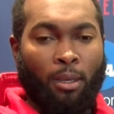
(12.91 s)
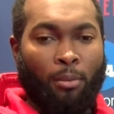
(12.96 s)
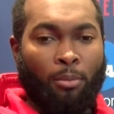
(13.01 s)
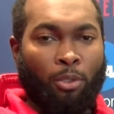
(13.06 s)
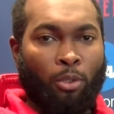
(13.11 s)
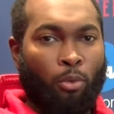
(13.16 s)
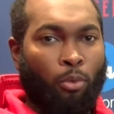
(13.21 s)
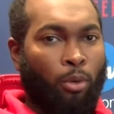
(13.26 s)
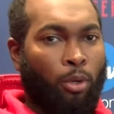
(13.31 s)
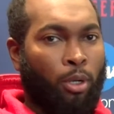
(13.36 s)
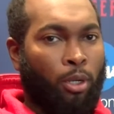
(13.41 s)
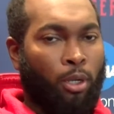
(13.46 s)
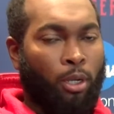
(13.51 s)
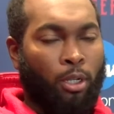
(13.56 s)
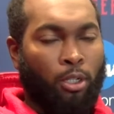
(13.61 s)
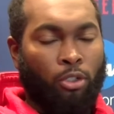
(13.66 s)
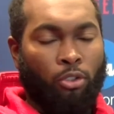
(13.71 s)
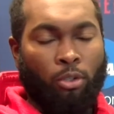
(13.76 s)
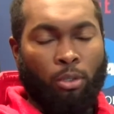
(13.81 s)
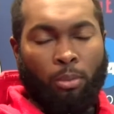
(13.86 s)
So we're
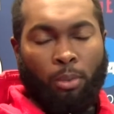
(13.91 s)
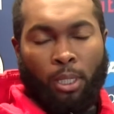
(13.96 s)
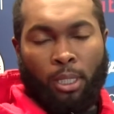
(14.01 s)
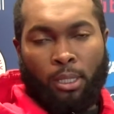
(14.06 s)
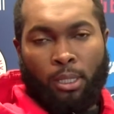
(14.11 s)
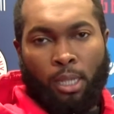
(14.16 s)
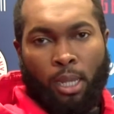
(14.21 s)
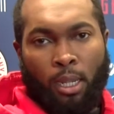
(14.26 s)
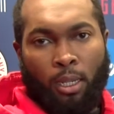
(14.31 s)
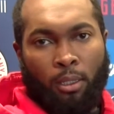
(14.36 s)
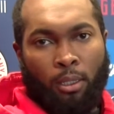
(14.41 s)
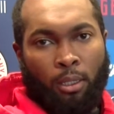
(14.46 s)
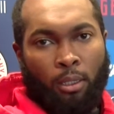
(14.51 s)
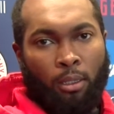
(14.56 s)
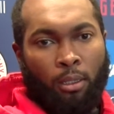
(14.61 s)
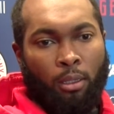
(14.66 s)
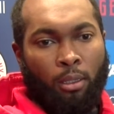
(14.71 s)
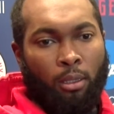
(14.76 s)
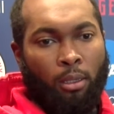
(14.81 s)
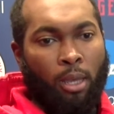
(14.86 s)
extremely excited
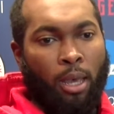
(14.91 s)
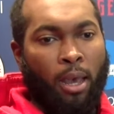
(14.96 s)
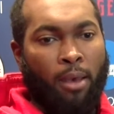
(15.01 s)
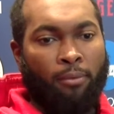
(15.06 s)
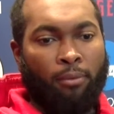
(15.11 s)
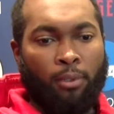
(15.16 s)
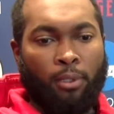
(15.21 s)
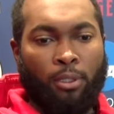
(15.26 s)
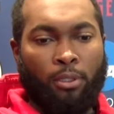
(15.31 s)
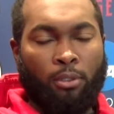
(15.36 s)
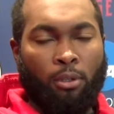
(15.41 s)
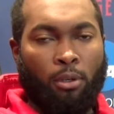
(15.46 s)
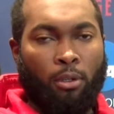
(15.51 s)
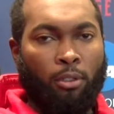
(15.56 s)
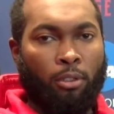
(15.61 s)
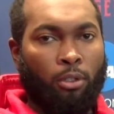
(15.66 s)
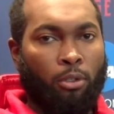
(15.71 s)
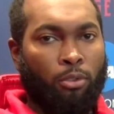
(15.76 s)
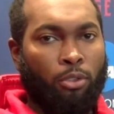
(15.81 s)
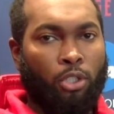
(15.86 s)
that the athletes are, you
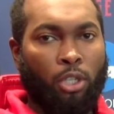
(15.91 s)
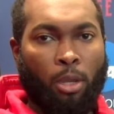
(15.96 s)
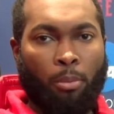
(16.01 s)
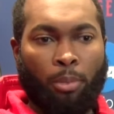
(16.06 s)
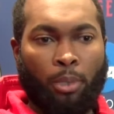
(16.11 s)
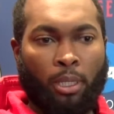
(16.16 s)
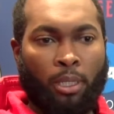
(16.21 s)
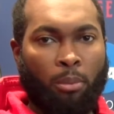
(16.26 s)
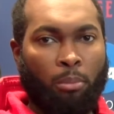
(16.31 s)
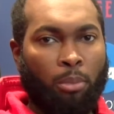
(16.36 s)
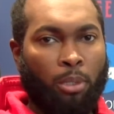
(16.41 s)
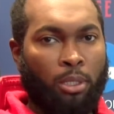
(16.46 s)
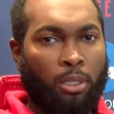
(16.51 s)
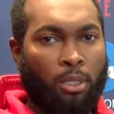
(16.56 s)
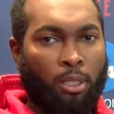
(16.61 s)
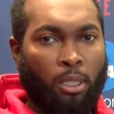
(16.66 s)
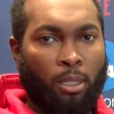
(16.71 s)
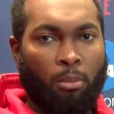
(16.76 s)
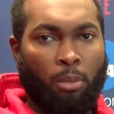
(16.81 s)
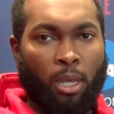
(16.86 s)
know, chomping at the bits
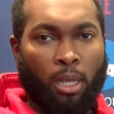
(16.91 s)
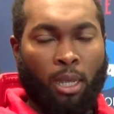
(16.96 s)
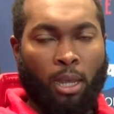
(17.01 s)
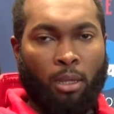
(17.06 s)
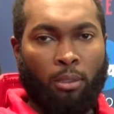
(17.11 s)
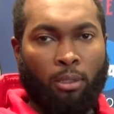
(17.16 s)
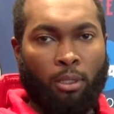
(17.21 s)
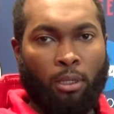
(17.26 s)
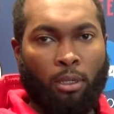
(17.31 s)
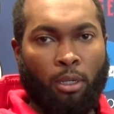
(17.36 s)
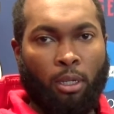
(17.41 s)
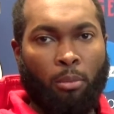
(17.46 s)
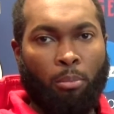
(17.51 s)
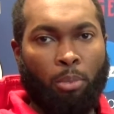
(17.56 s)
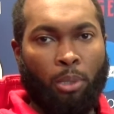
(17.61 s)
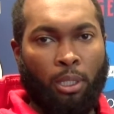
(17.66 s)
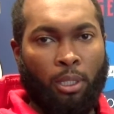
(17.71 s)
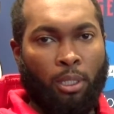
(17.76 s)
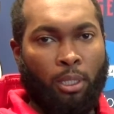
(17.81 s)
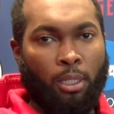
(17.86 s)
to get back out there and
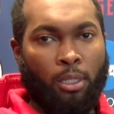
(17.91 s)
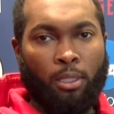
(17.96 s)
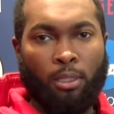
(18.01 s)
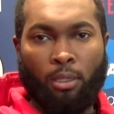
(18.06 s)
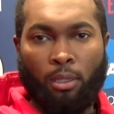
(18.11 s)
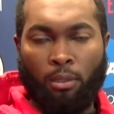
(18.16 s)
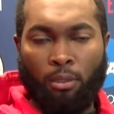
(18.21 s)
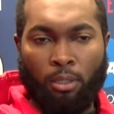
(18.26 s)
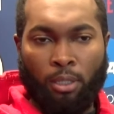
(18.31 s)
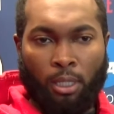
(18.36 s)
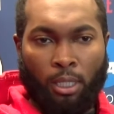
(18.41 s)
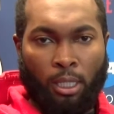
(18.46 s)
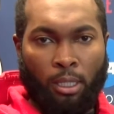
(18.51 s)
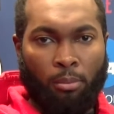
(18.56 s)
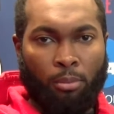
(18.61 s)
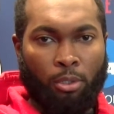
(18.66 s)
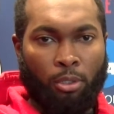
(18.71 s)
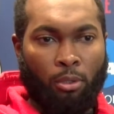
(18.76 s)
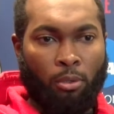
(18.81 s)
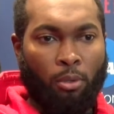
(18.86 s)
compete against another team.
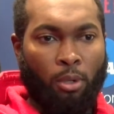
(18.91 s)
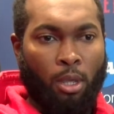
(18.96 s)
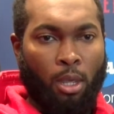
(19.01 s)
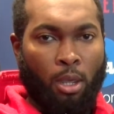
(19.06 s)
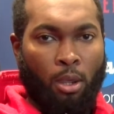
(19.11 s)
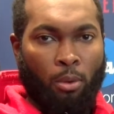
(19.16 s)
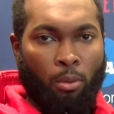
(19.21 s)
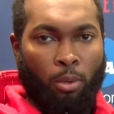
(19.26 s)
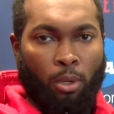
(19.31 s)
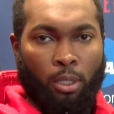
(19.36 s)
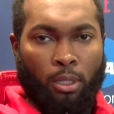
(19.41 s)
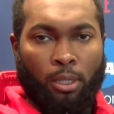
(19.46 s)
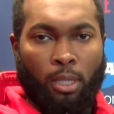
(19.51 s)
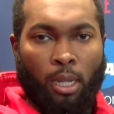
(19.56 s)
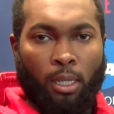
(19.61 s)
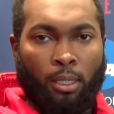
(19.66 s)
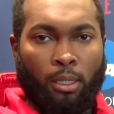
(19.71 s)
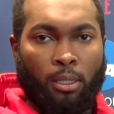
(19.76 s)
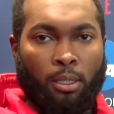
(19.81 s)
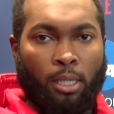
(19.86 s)
So we're
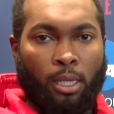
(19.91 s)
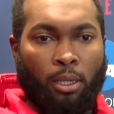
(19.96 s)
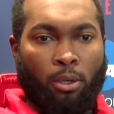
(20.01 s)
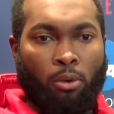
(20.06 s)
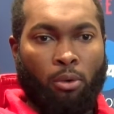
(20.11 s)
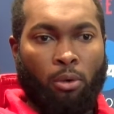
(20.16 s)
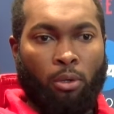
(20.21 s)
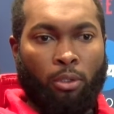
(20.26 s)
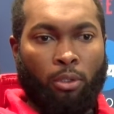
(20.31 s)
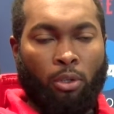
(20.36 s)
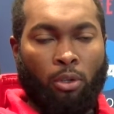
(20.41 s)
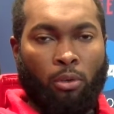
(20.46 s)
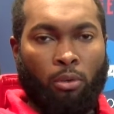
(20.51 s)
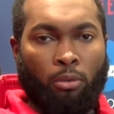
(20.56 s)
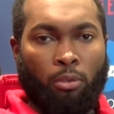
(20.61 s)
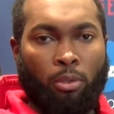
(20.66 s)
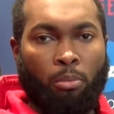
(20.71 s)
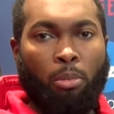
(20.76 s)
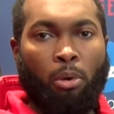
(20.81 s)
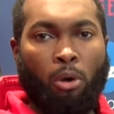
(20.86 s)
excited to take on, you know,
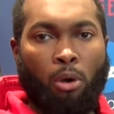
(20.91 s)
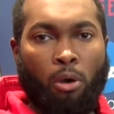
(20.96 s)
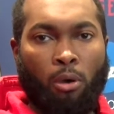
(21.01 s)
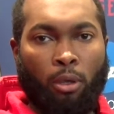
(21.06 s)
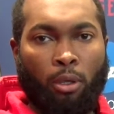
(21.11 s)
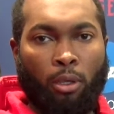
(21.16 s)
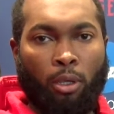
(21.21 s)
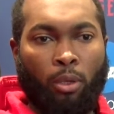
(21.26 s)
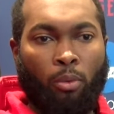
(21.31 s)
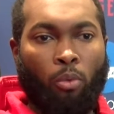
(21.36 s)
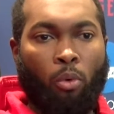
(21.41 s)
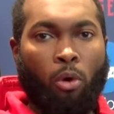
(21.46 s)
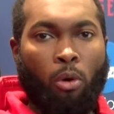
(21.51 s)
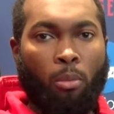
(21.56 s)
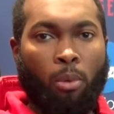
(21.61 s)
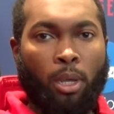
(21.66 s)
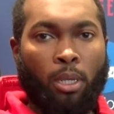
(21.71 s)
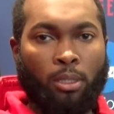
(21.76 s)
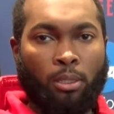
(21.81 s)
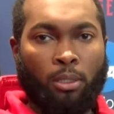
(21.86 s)
DePauw and
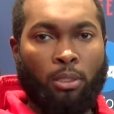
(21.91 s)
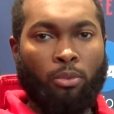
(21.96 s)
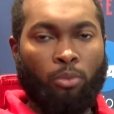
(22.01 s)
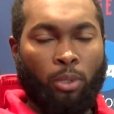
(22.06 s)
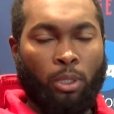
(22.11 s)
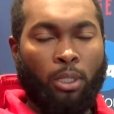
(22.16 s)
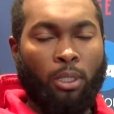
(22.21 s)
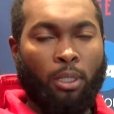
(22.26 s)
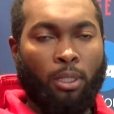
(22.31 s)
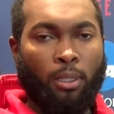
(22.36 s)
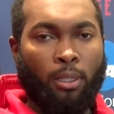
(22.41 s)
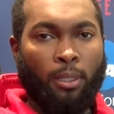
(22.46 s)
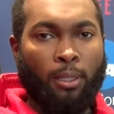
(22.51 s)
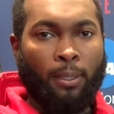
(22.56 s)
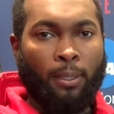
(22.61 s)
Wabash this weekend.